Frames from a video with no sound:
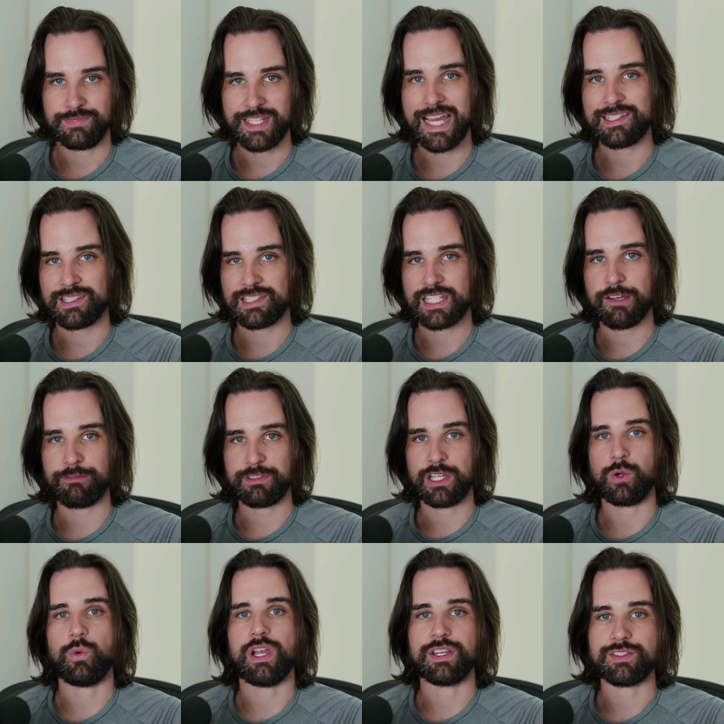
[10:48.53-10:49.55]
That's definitely
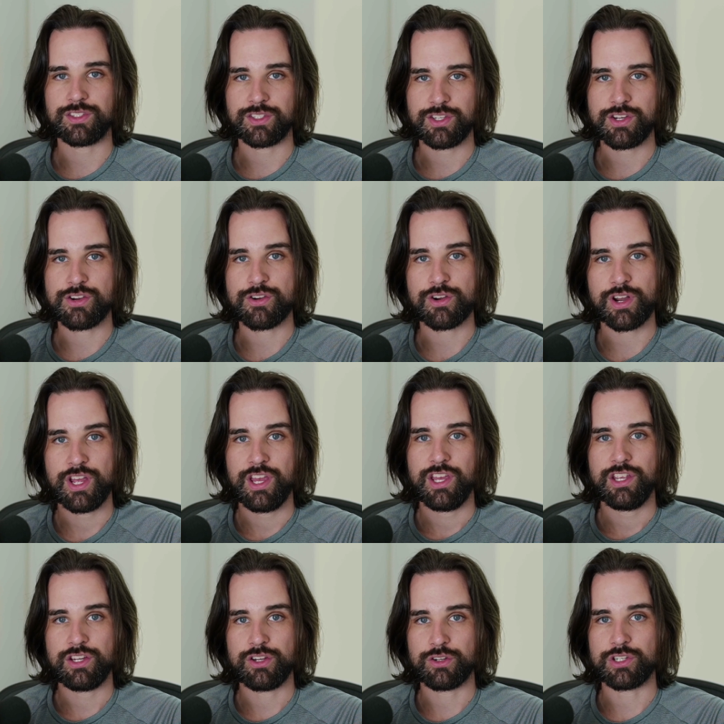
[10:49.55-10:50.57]
a way to secure
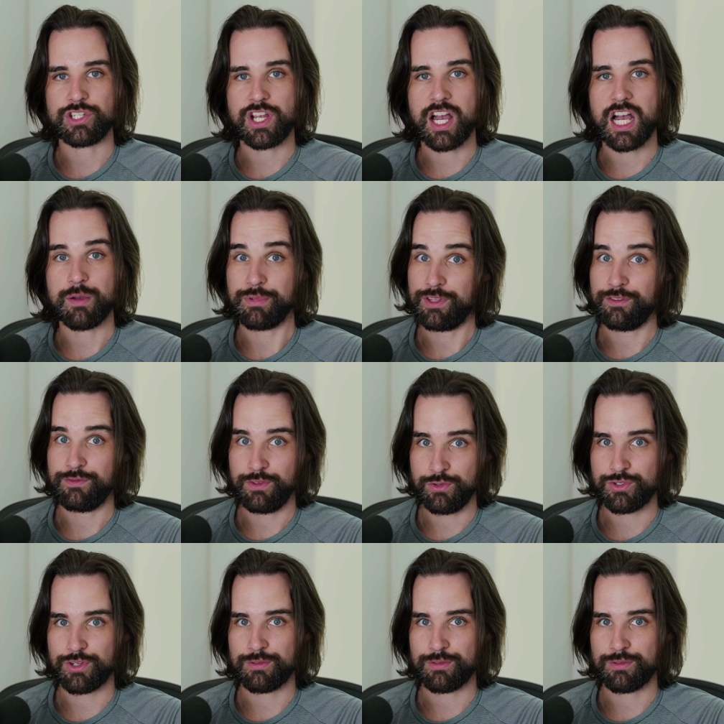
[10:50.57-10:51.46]
your job in the future.